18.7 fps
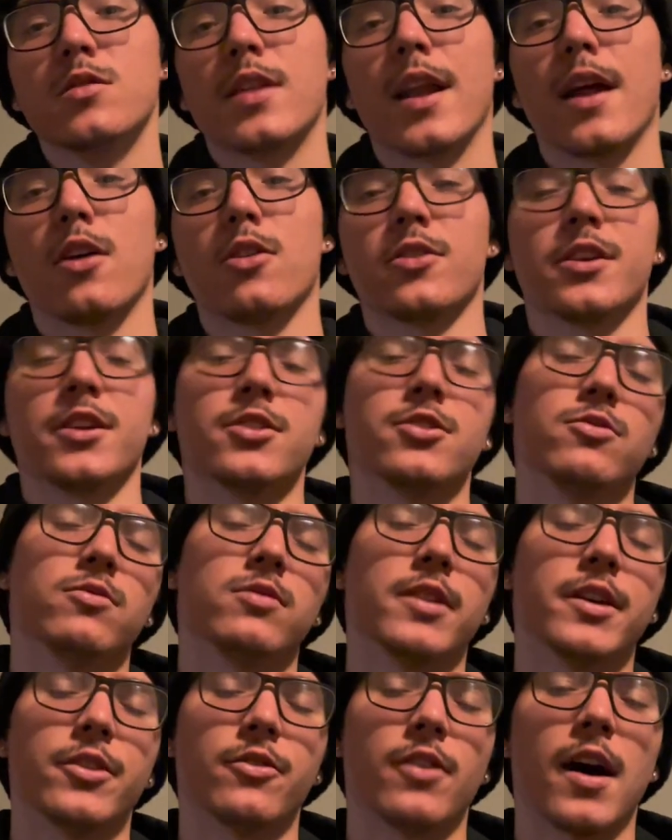that I'll get to
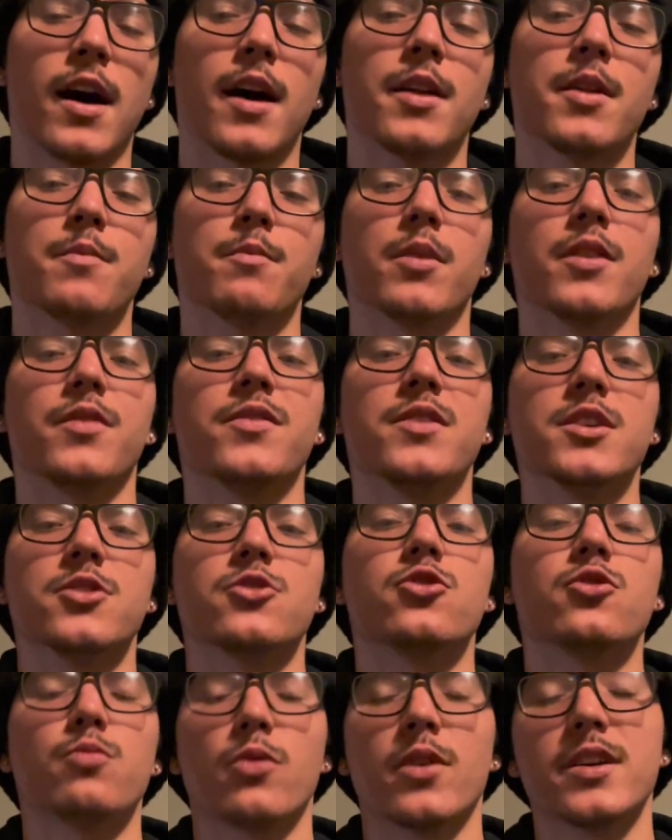later on. But these
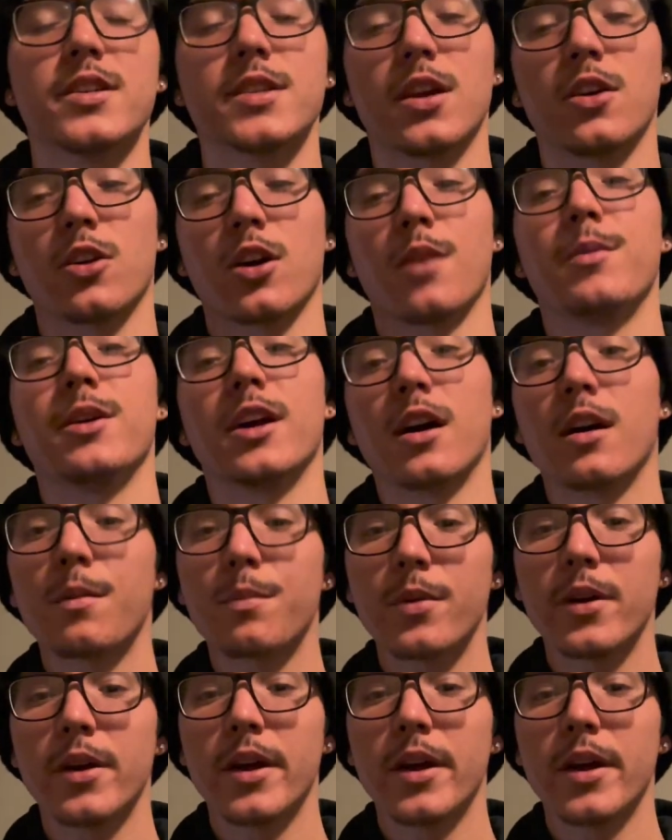2 points that are coming up,